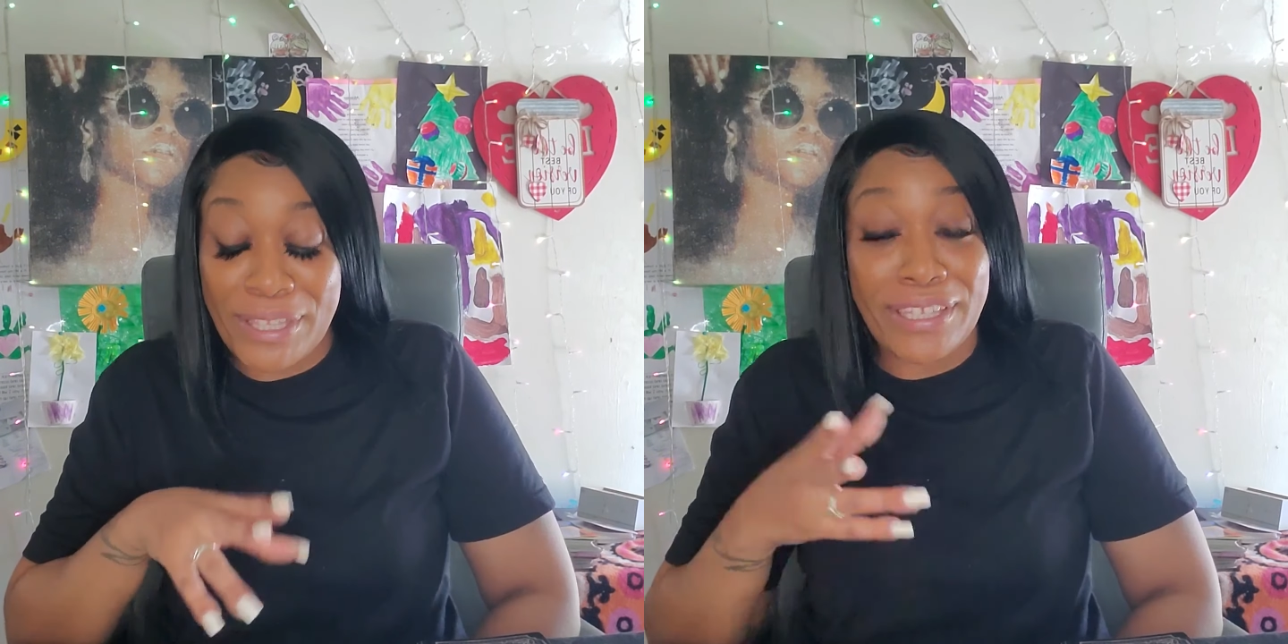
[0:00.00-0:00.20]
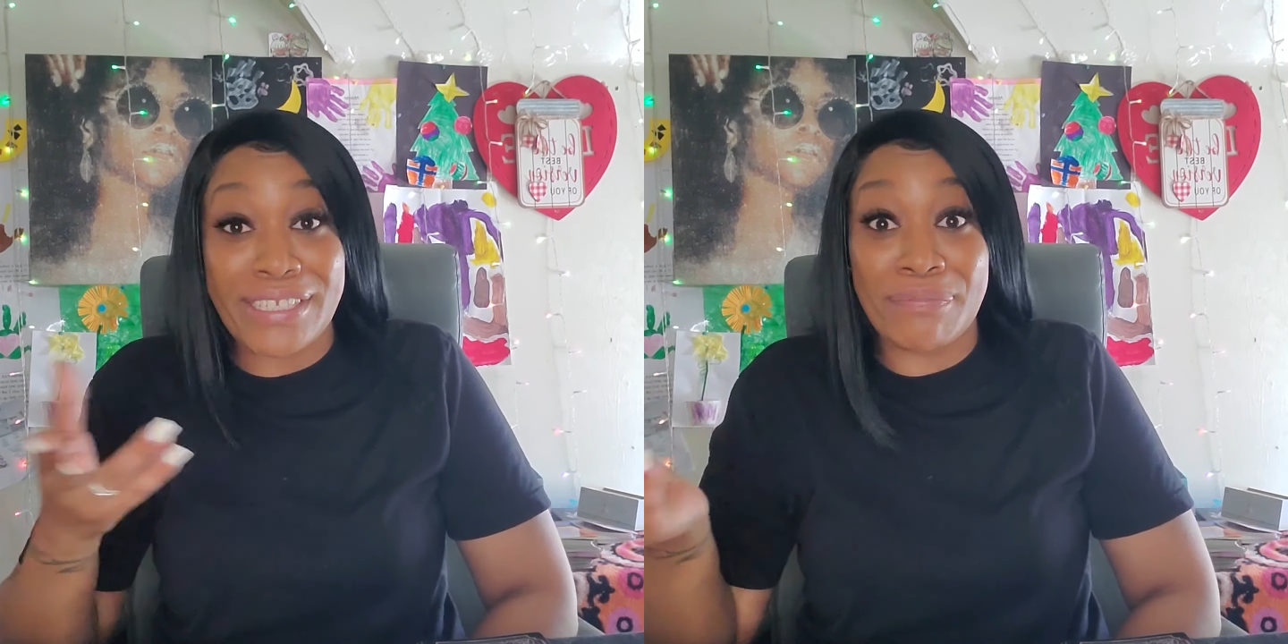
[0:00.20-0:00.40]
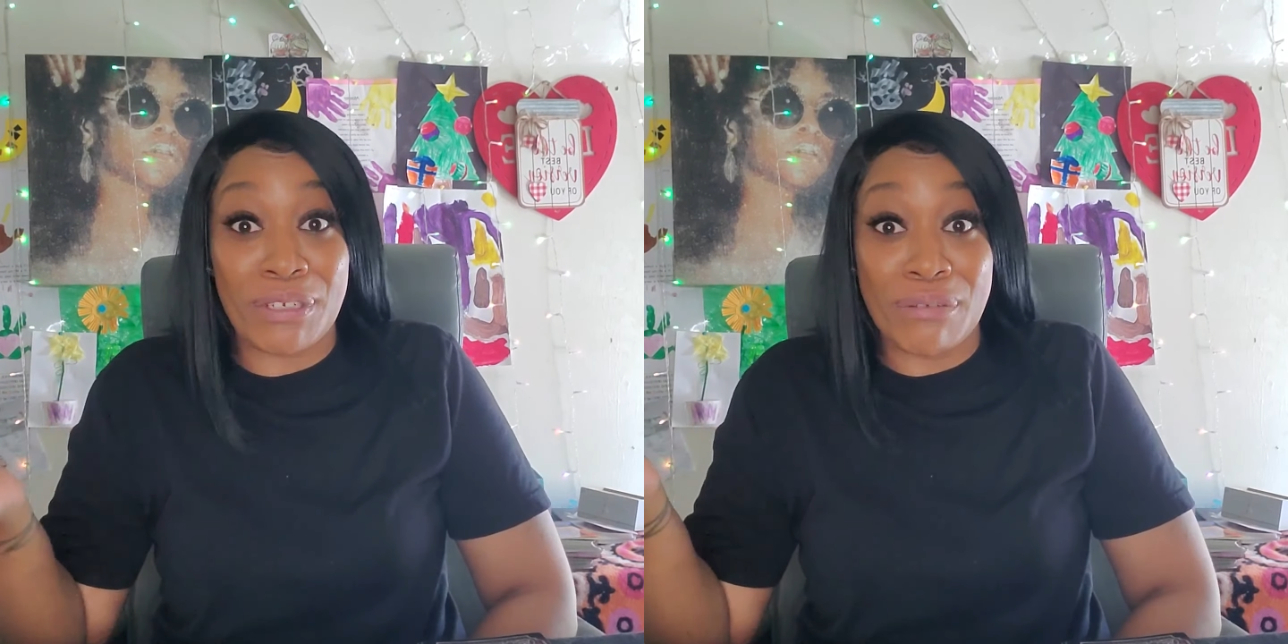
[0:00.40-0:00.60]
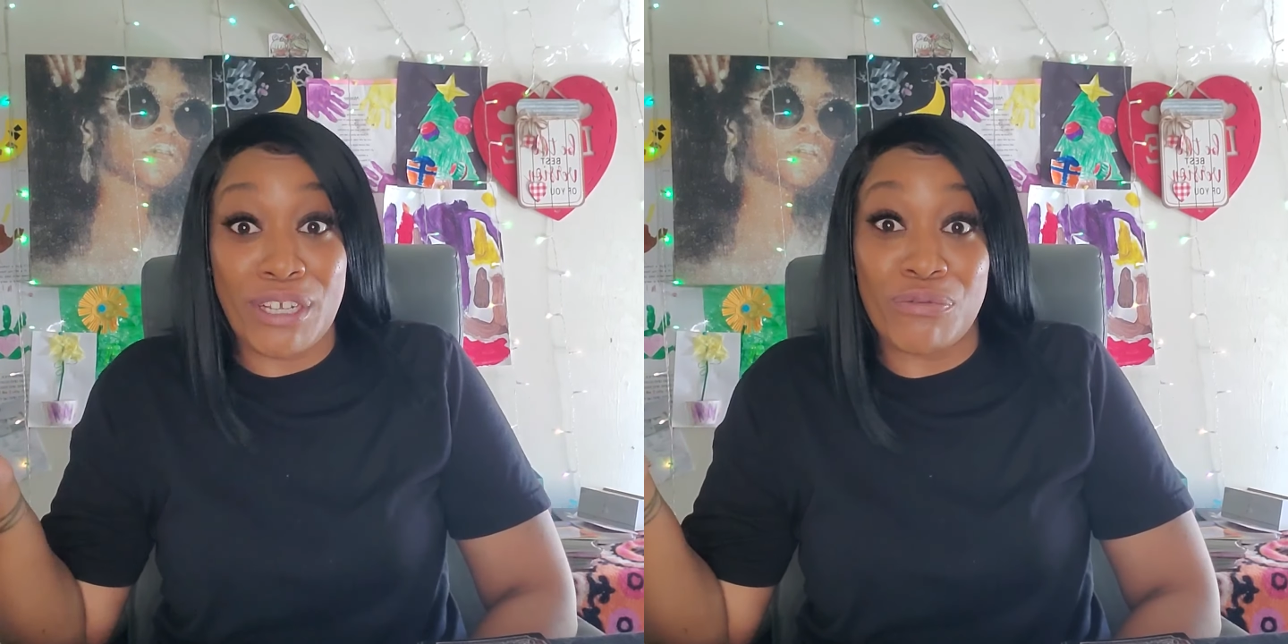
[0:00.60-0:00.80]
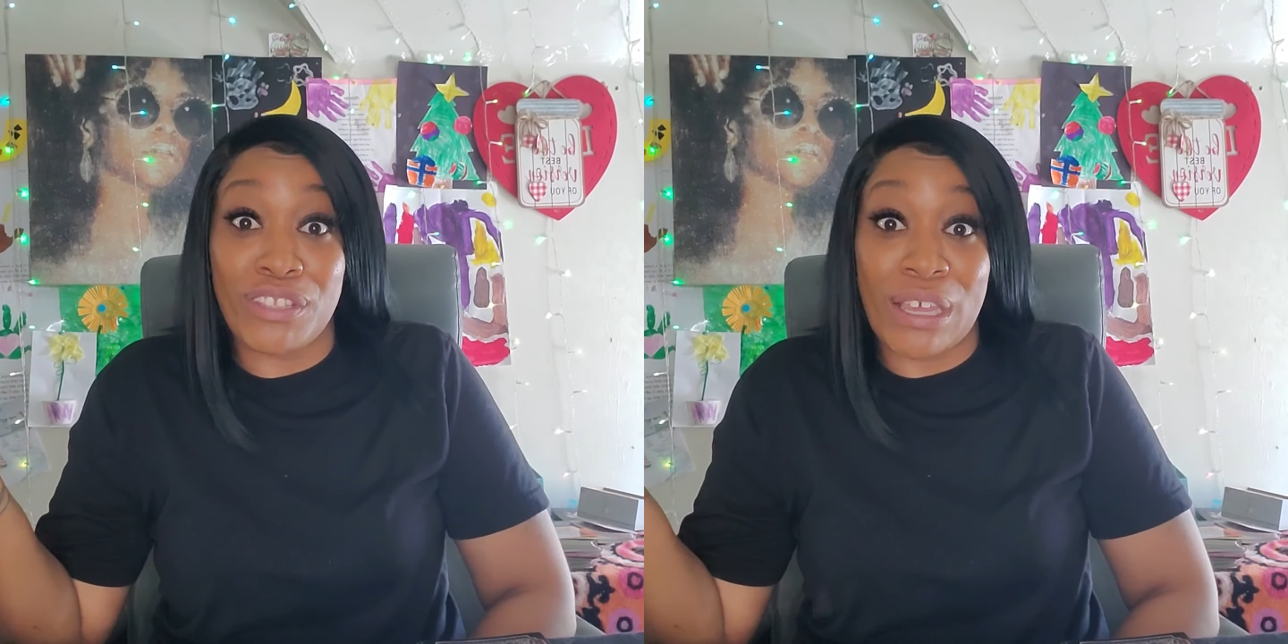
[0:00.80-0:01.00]
but this is pretty
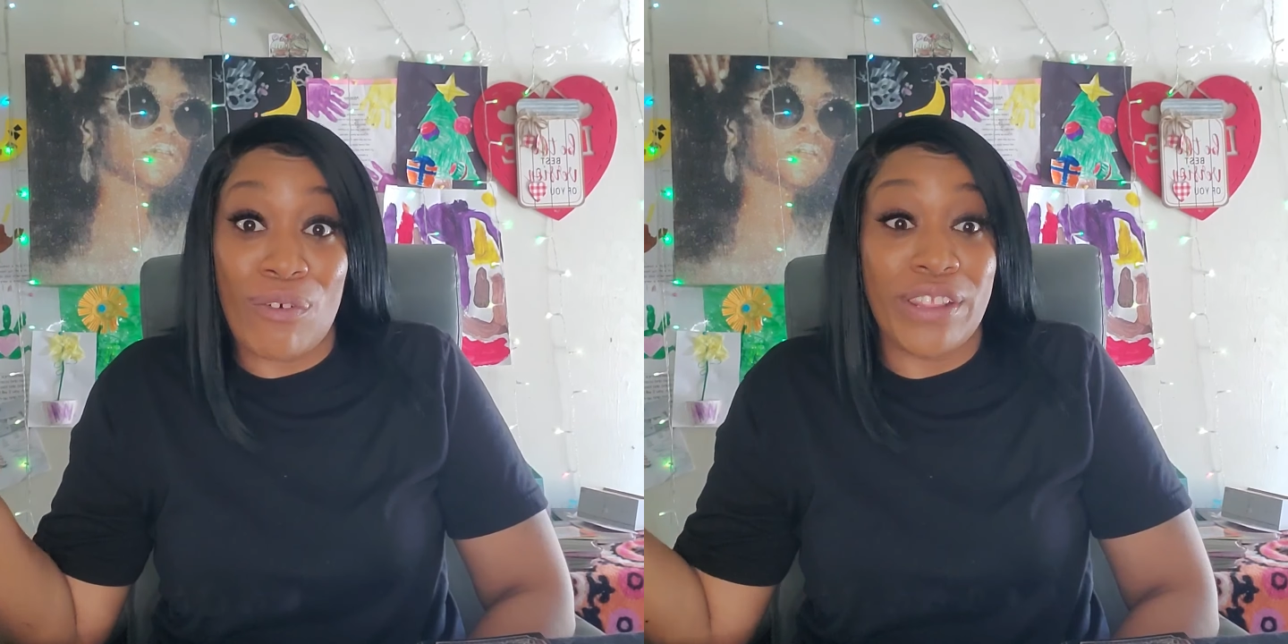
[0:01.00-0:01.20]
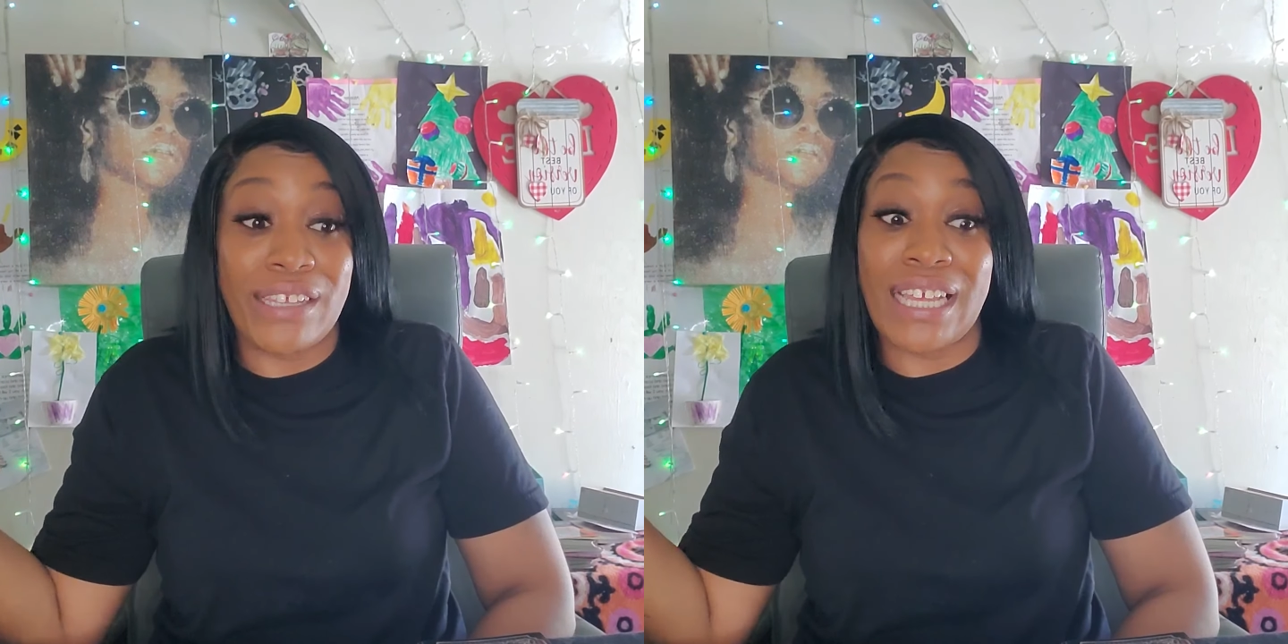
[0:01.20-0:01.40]
much what they want.